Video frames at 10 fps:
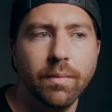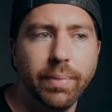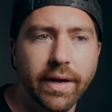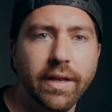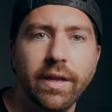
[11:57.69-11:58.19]

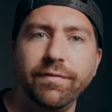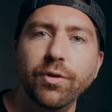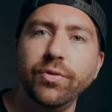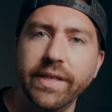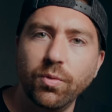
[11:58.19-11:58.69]
But if
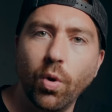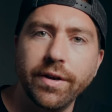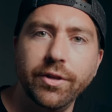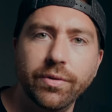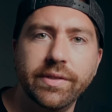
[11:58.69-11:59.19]
you did want
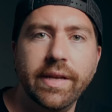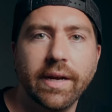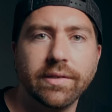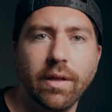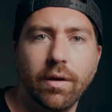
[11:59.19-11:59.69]
to use the
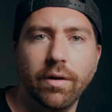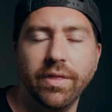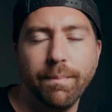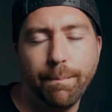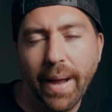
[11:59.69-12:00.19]
XLR on
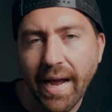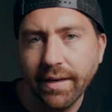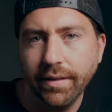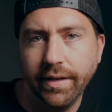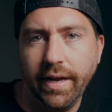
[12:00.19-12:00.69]
the back
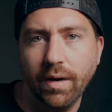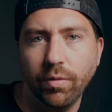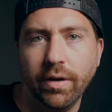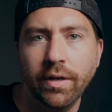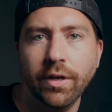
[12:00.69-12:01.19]
of the
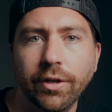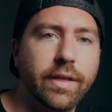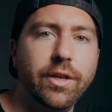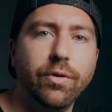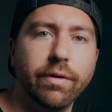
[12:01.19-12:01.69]
camera,
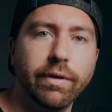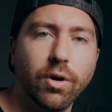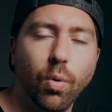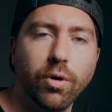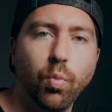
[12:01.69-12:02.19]
then you can
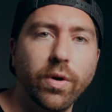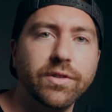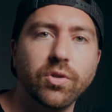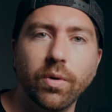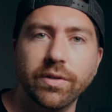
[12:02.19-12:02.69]
record one
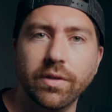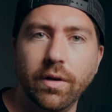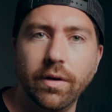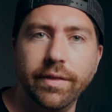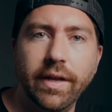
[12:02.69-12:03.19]
source
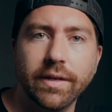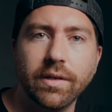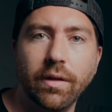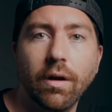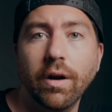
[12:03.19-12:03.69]
on the
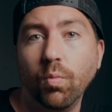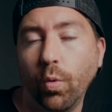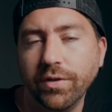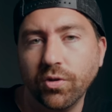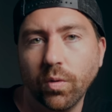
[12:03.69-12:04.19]
XLR and
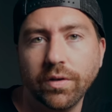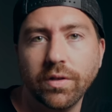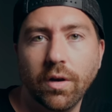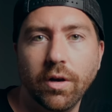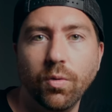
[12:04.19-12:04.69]
one source
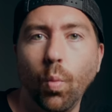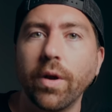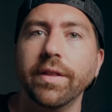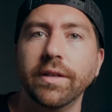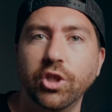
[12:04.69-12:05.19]
on
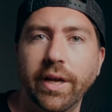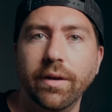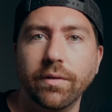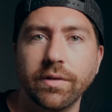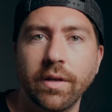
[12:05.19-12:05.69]
one of the
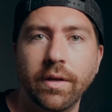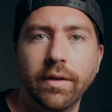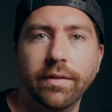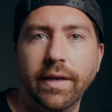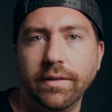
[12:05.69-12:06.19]
channels
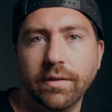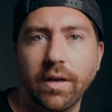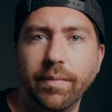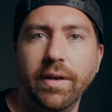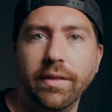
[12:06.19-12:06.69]
that's
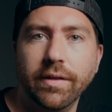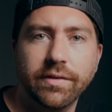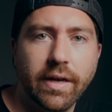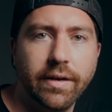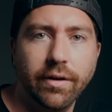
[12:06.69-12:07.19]
coming in the
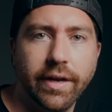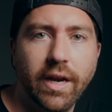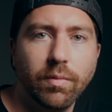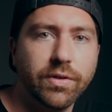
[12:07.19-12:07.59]
side of your camera.